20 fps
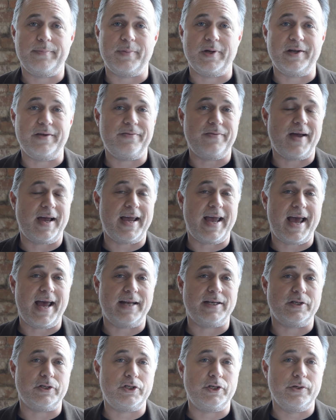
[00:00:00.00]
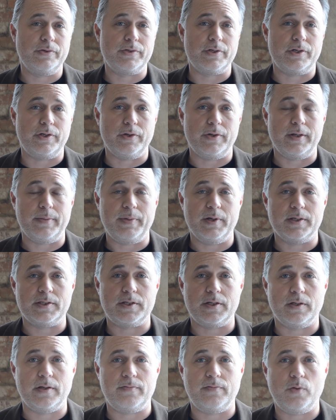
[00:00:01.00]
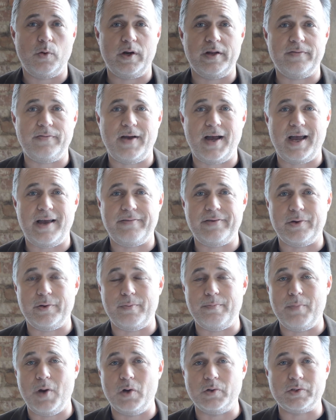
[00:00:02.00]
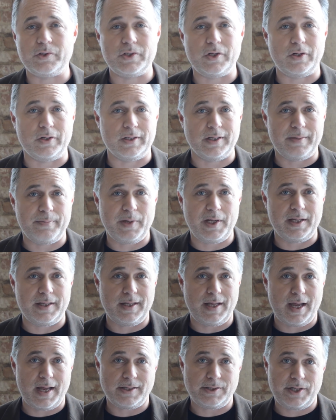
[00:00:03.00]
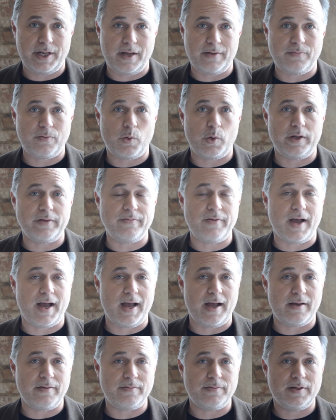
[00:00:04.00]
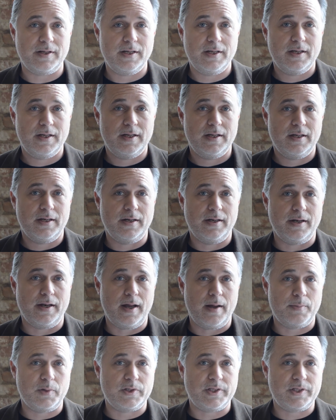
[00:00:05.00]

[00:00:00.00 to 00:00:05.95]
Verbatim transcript: but if I had to choose a duty pistol in 45, it would most certainly be the HK-45. Number